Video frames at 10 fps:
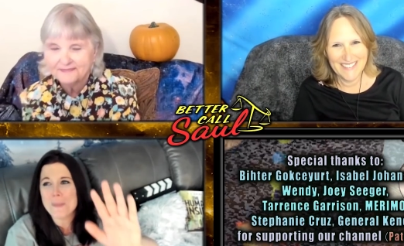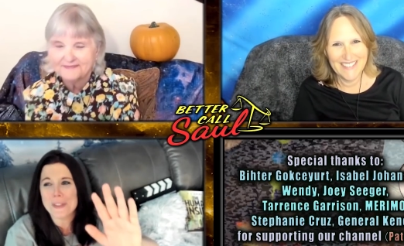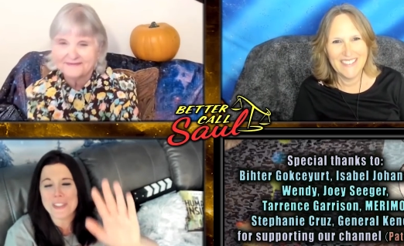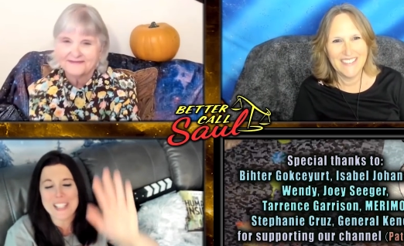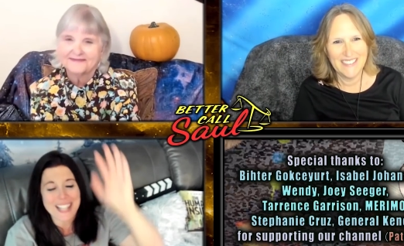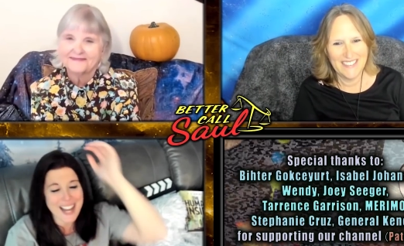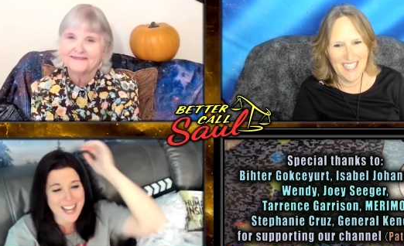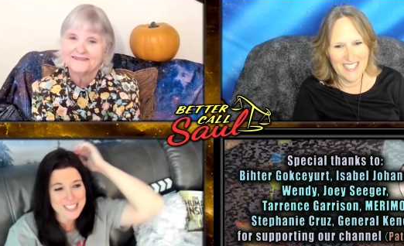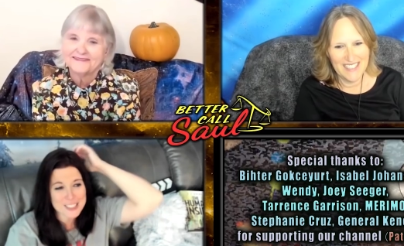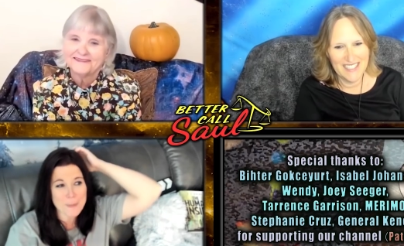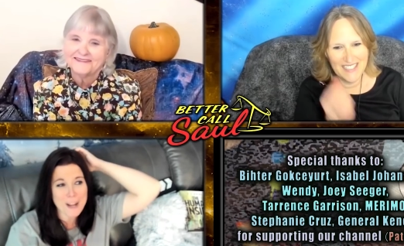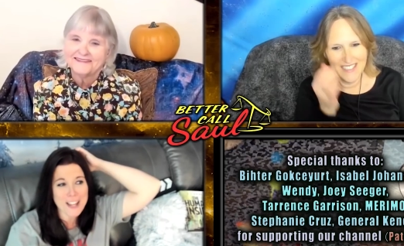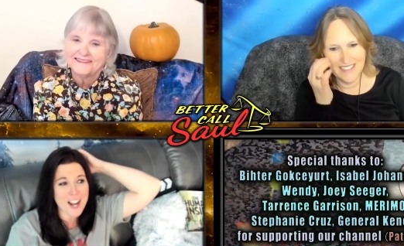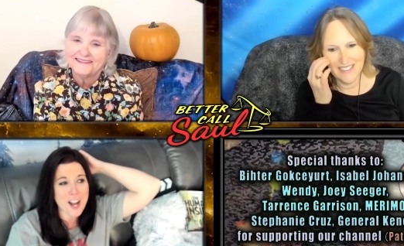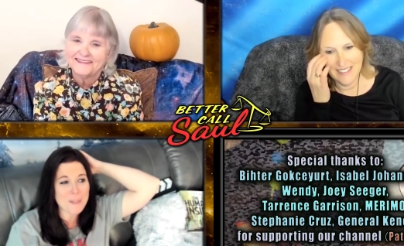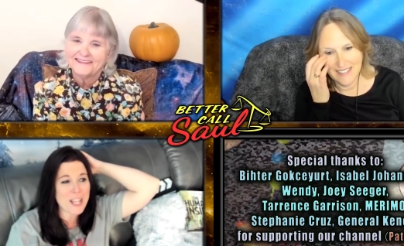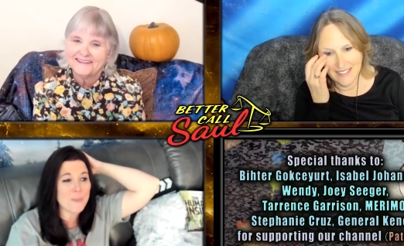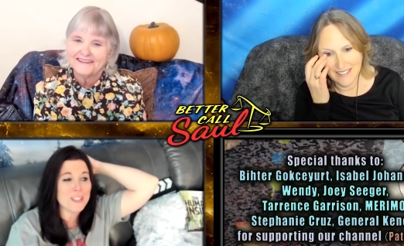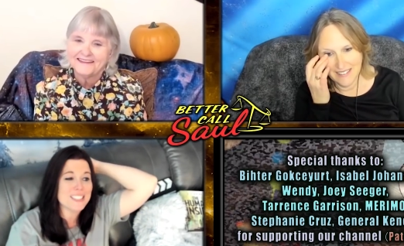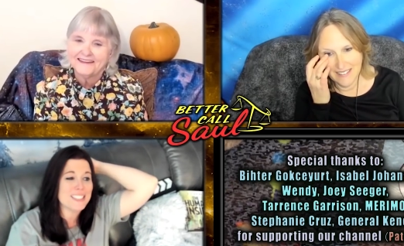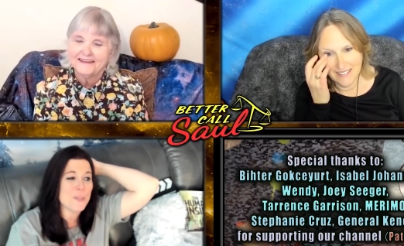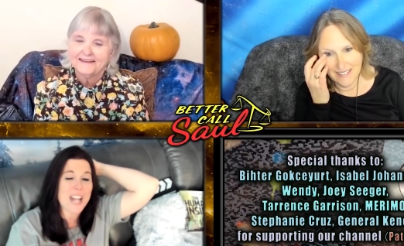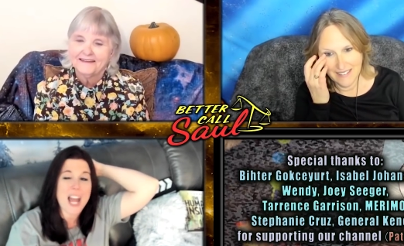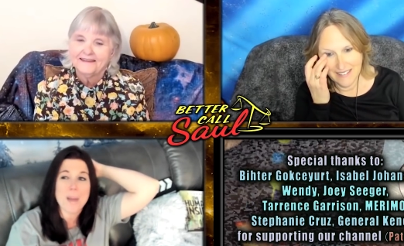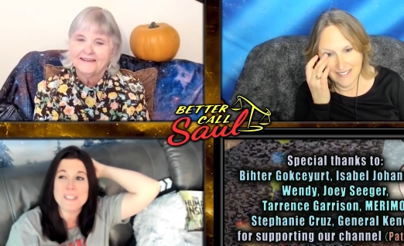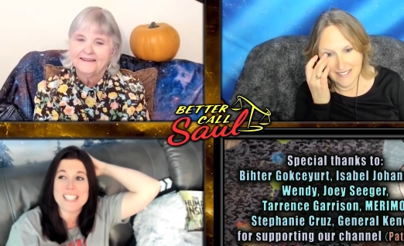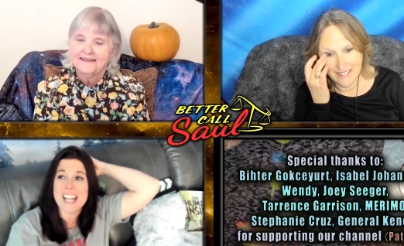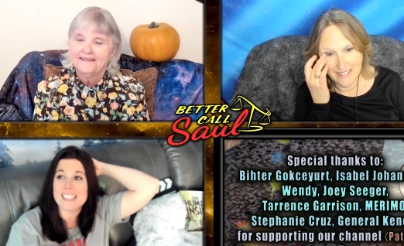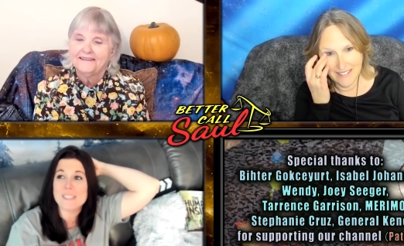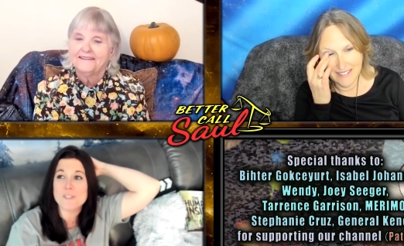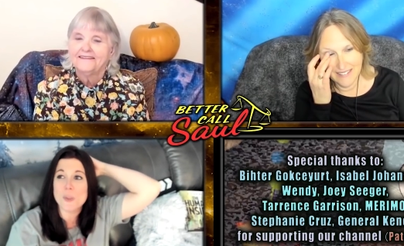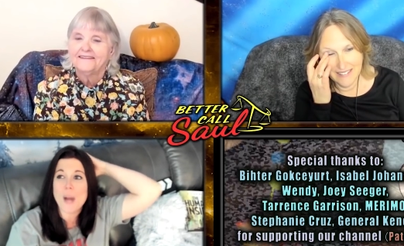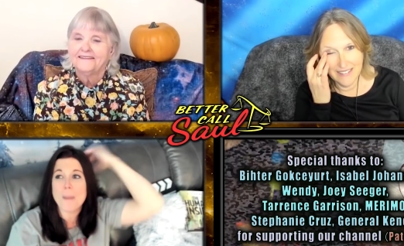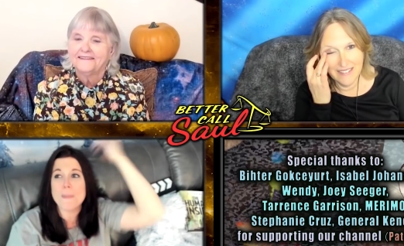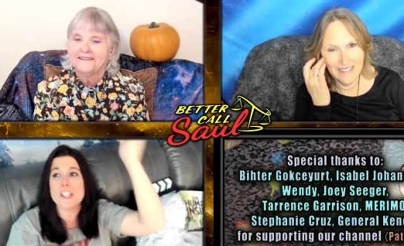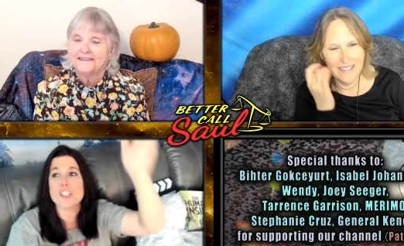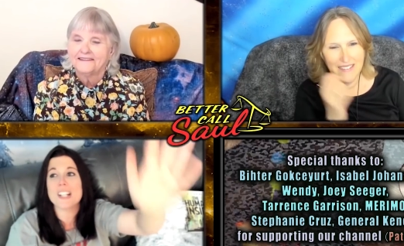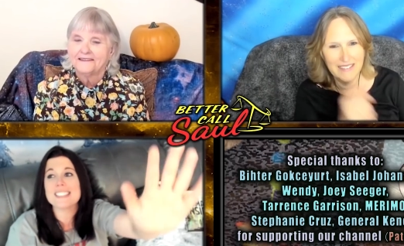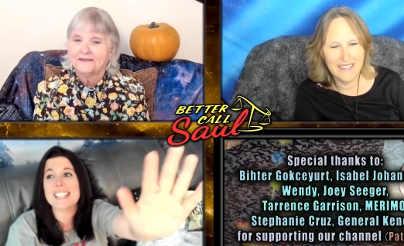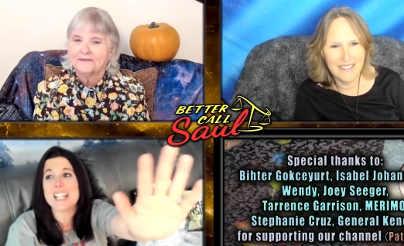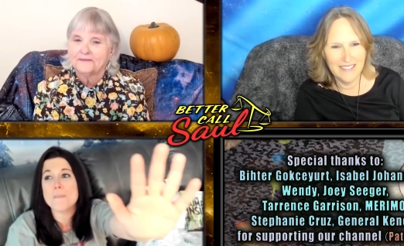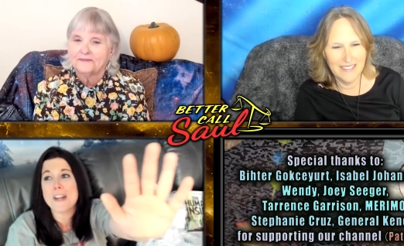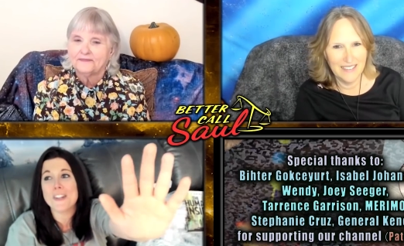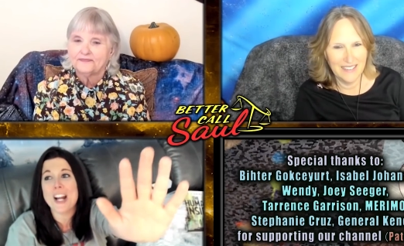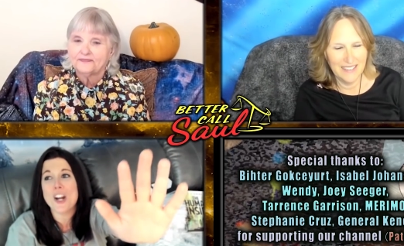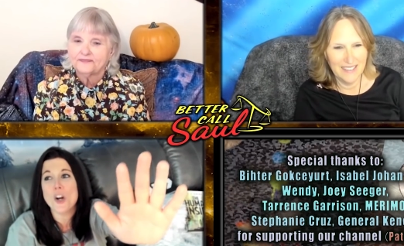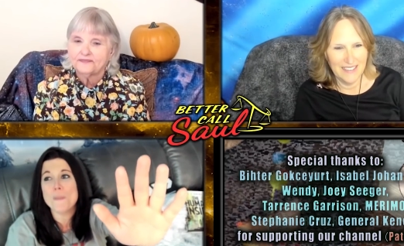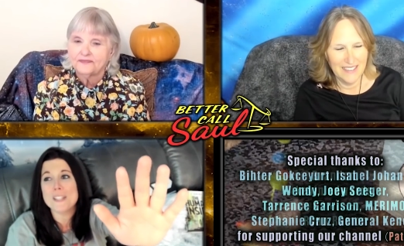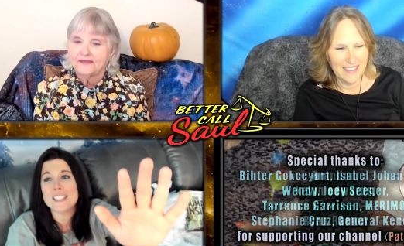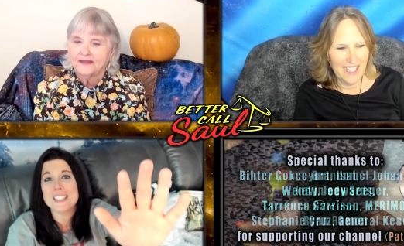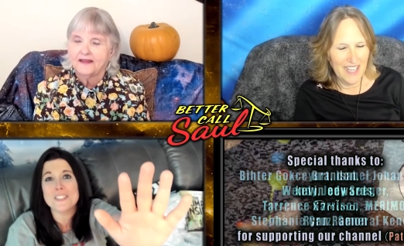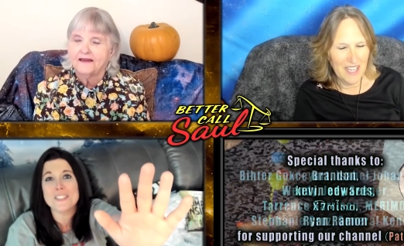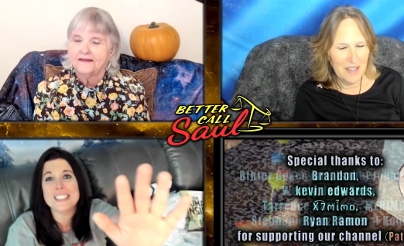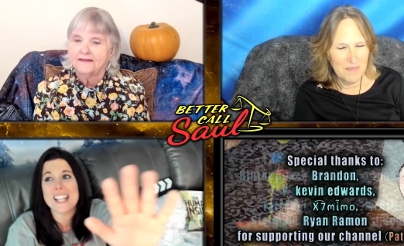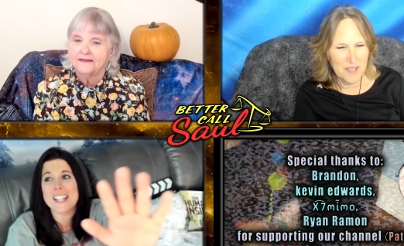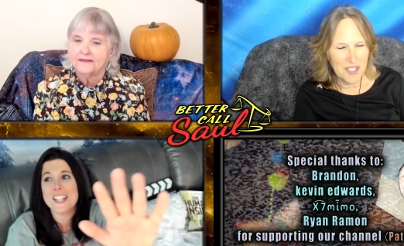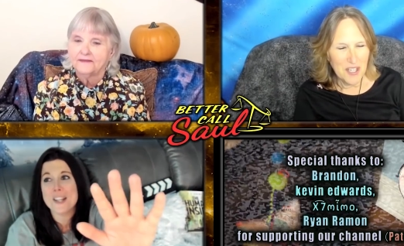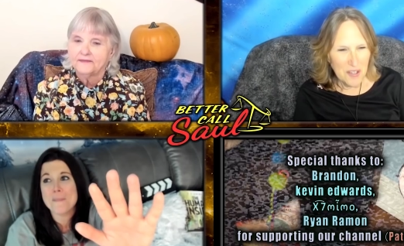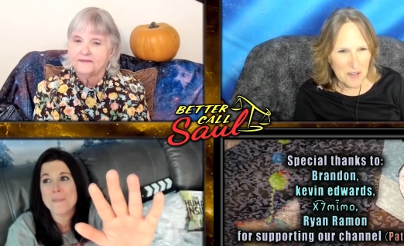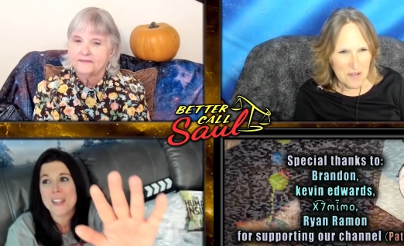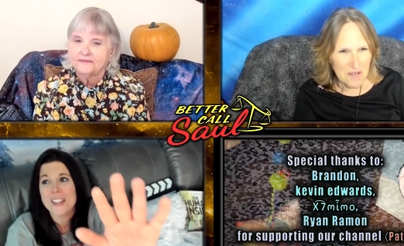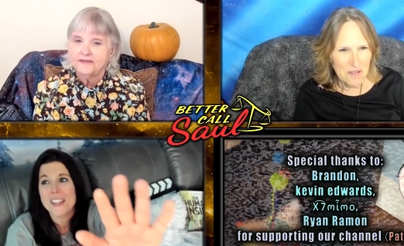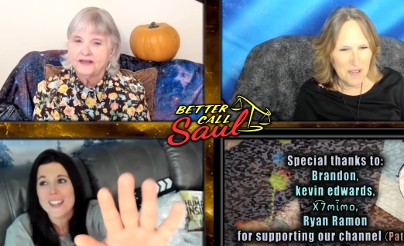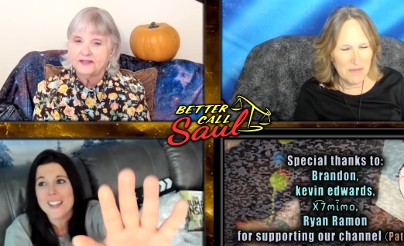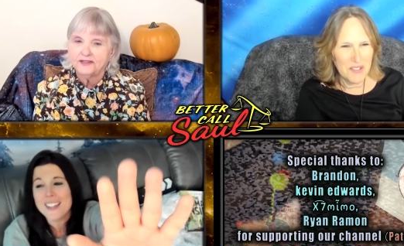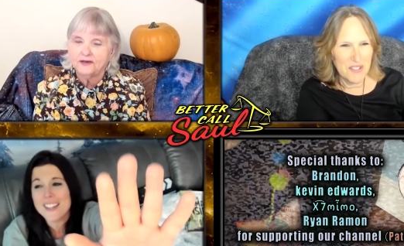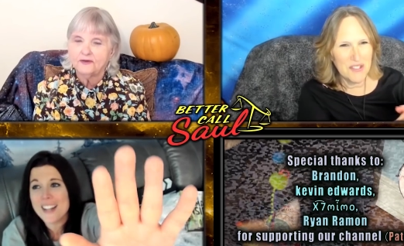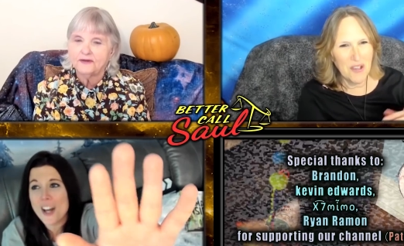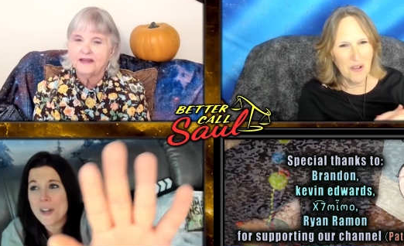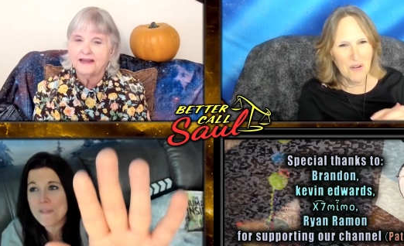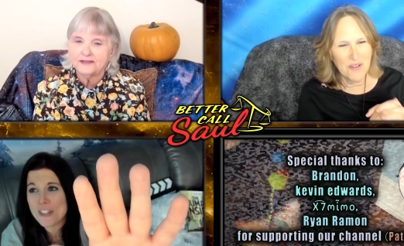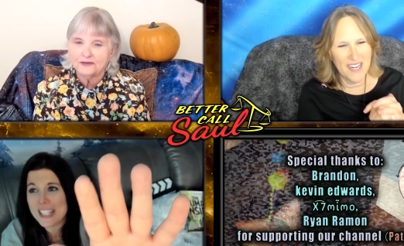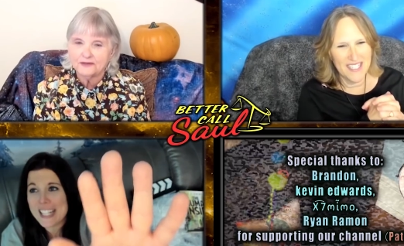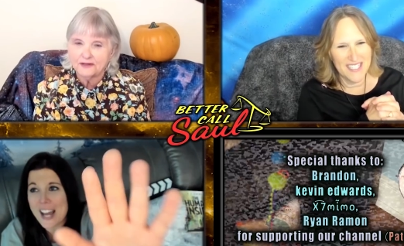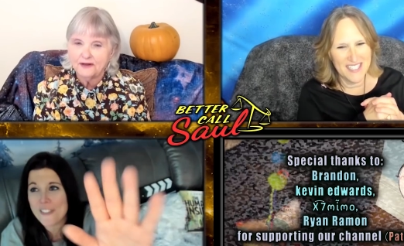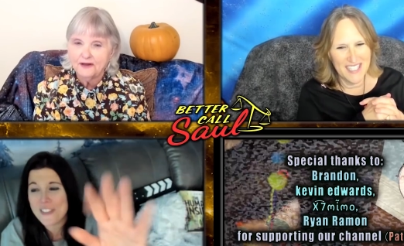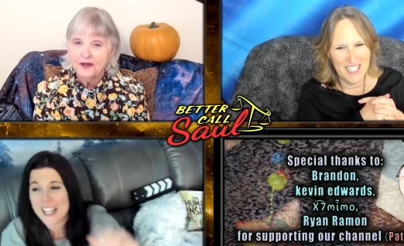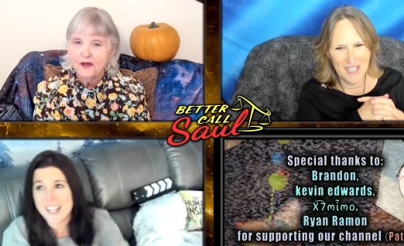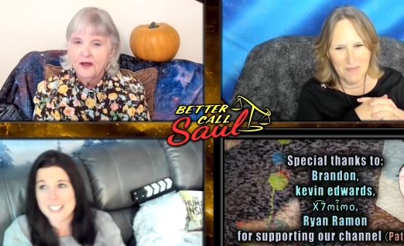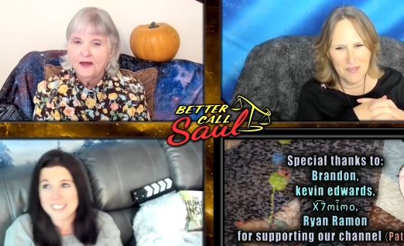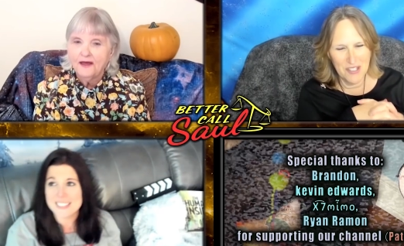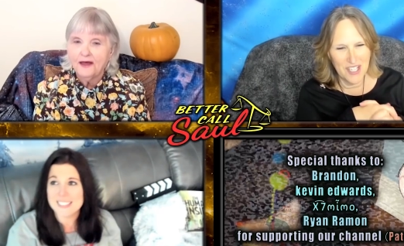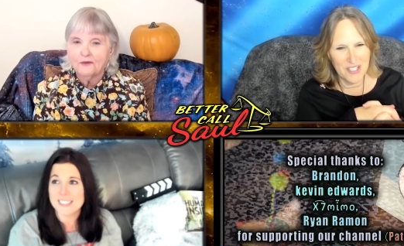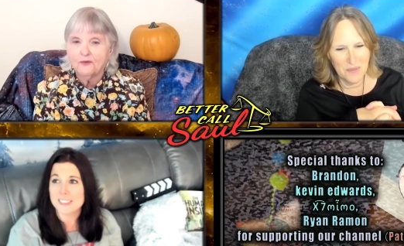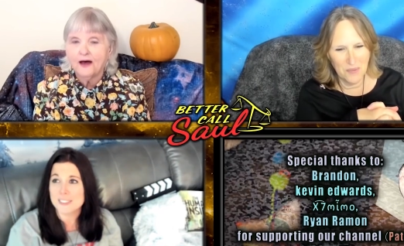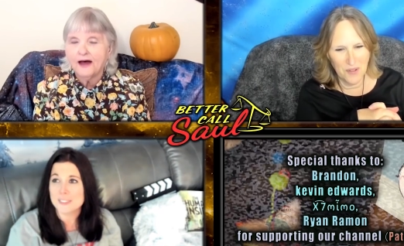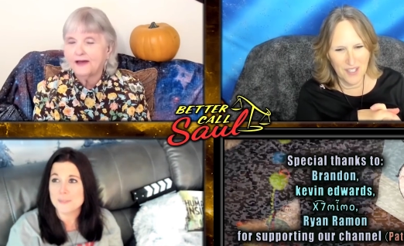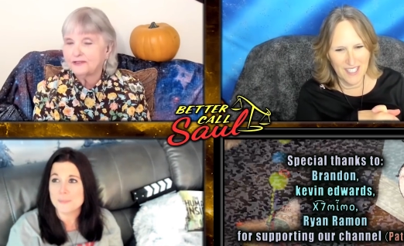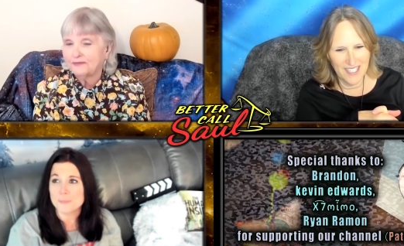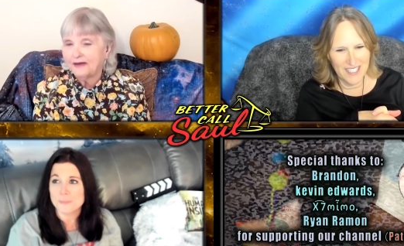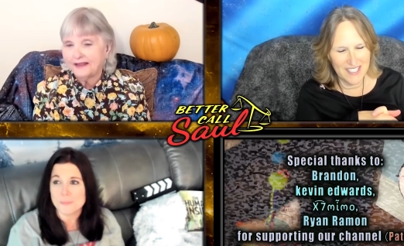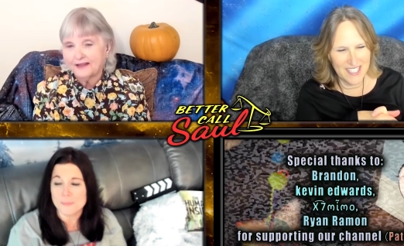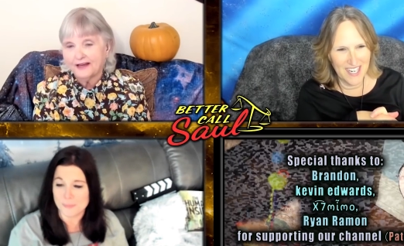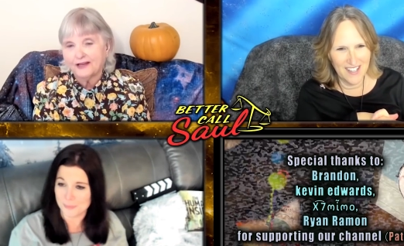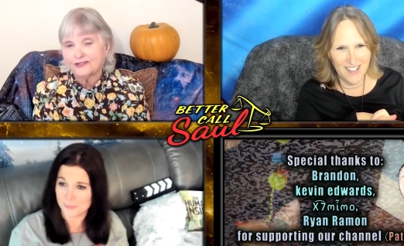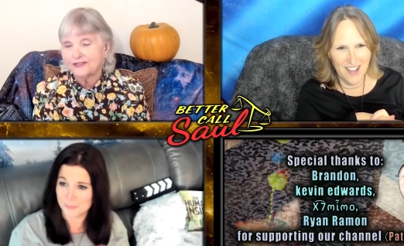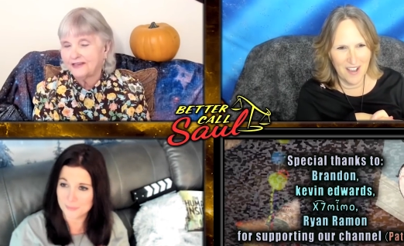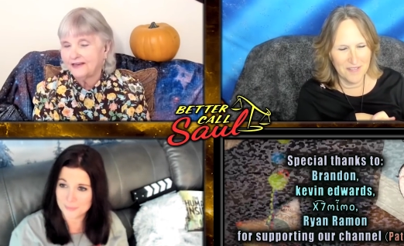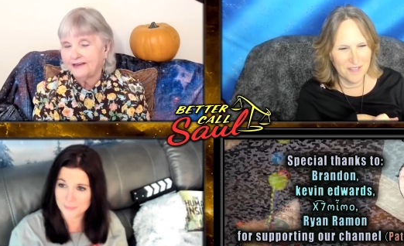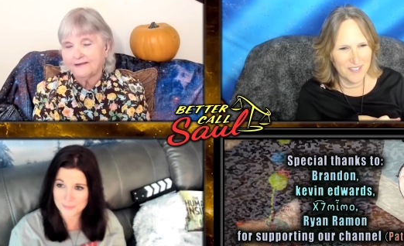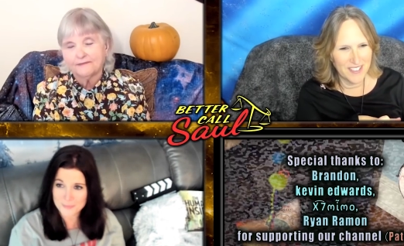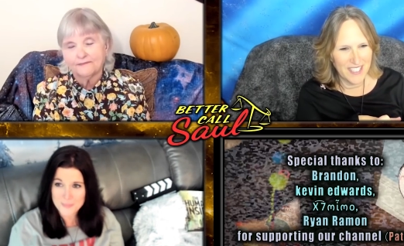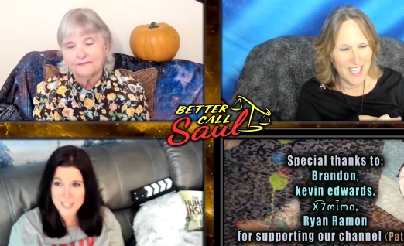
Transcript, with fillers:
Speaker 1: blurry, guys, yes. But can't wait to see what happens next. I'm so happy that Chuck is getting better. I hope this doesn't
Speaker 2: upset him. It was so great to see him just working his tail off.